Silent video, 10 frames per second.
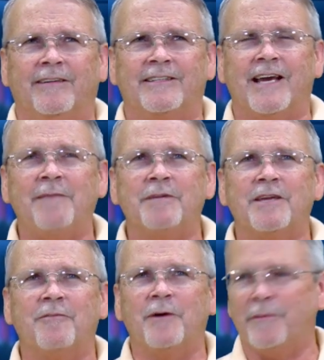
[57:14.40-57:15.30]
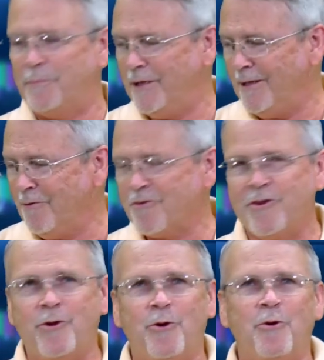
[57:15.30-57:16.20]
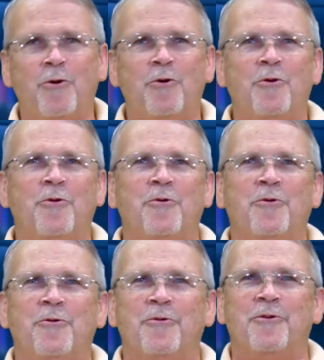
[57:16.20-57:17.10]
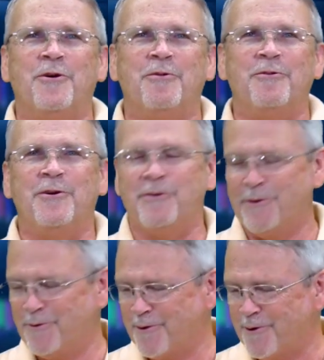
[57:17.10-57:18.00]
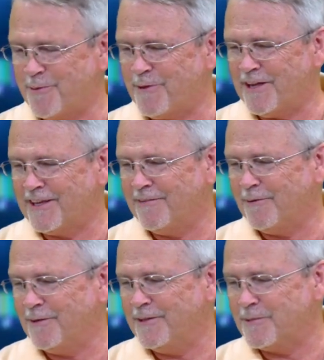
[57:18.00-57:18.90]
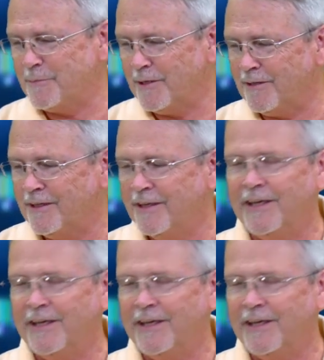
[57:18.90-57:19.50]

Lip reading: Time to give away the pillow? No. I'm not giving away this pillow.